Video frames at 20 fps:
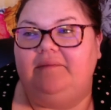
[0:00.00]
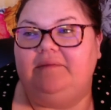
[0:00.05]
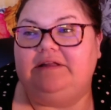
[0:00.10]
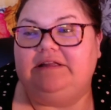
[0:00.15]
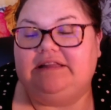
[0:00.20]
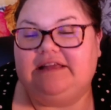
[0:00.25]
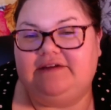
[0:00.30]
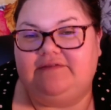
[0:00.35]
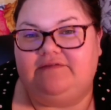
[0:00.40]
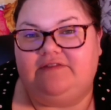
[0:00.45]

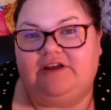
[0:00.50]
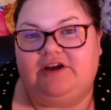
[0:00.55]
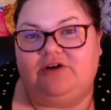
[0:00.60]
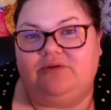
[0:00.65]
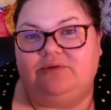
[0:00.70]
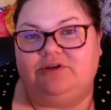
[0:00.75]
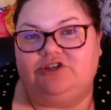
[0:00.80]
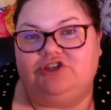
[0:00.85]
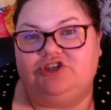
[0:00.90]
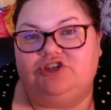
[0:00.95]
lived there
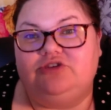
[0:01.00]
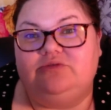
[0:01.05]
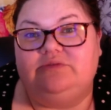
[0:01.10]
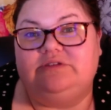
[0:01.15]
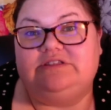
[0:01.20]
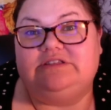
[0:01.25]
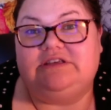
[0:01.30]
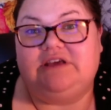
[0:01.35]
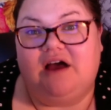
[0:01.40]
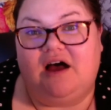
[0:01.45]
when she
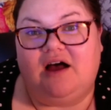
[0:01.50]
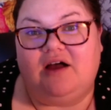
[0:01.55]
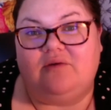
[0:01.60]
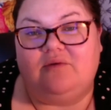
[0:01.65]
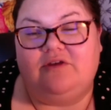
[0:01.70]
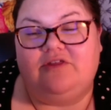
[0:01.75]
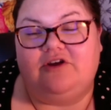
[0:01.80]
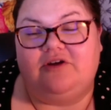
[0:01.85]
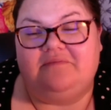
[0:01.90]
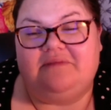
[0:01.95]
was young
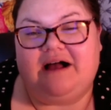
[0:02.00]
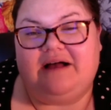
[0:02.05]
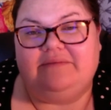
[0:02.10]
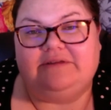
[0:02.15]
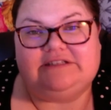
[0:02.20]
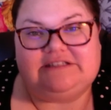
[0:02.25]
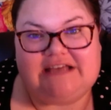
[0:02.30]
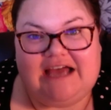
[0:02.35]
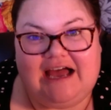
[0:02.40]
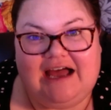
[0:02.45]
with her mom
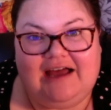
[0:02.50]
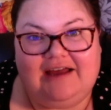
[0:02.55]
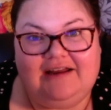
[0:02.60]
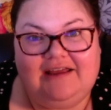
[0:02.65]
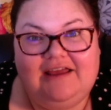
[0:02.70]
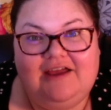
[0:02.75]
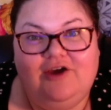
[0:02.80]
and dad.